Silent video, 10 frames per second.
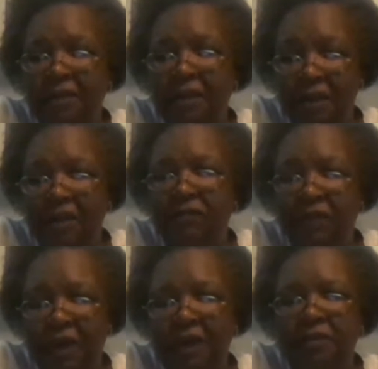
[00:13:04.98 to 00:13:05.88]
think
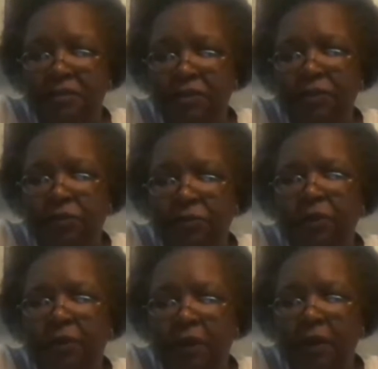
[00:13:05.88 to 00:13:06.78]
have led
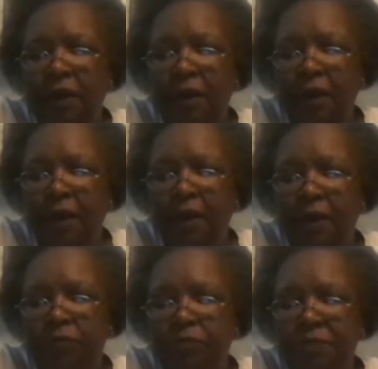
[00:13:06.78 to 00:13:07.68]
to
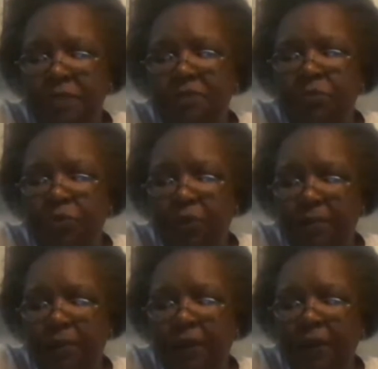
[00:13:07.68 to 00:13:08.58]

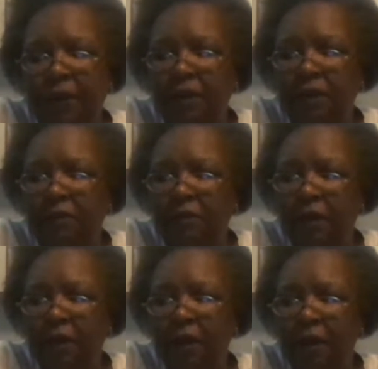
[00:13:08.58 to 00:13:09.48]
disappointment
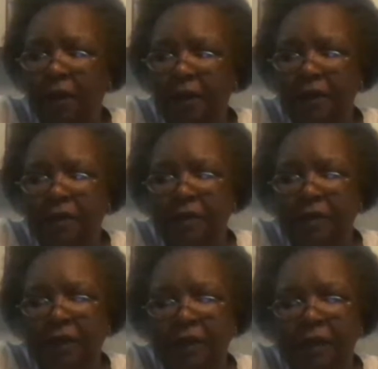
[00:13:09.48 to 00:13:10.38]
in
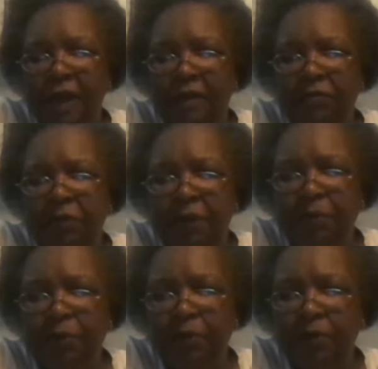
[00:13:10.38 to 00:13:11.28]
a lot of
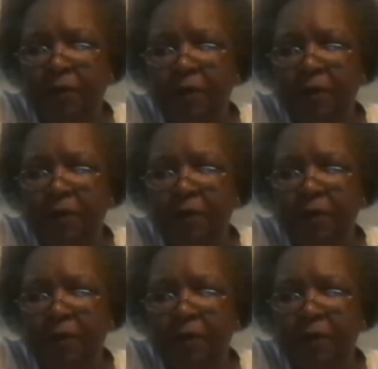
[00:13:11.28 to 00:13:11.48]
people.